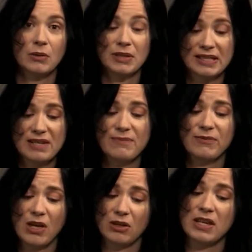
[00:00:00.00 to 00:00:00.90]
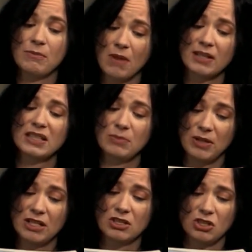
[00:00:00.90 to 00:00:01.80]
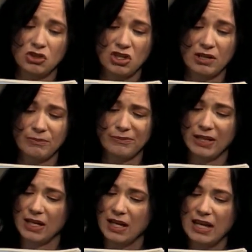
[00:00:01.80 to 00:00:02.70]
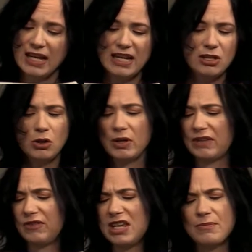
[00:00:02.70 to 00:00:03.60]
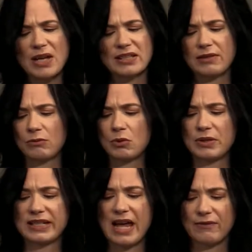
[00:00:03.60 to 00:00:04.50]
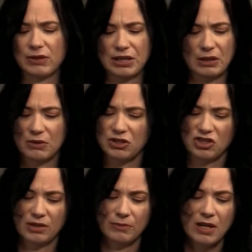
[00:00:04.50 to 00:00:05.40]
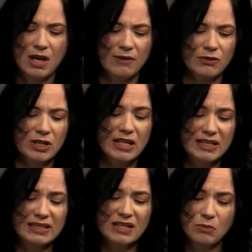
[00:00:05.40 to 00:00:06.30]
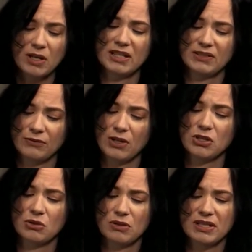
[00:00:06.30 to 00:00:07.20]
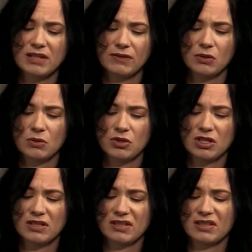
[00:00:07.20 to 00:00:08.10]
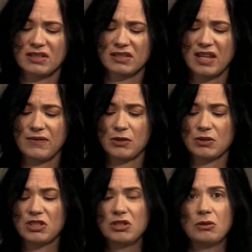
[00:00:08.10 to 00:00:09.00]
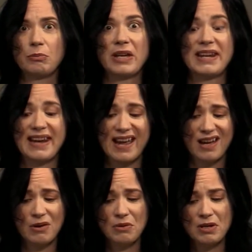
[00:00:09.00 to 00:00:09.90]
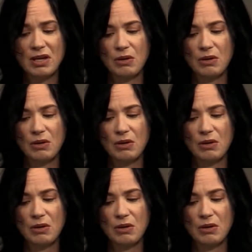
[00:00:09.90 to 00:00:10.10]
Well, Tim felt he must speak to Jim. He knew he must have ruined everything with Jim, for he did want his friend to receive the Lord Jesus as a Savior too, but now,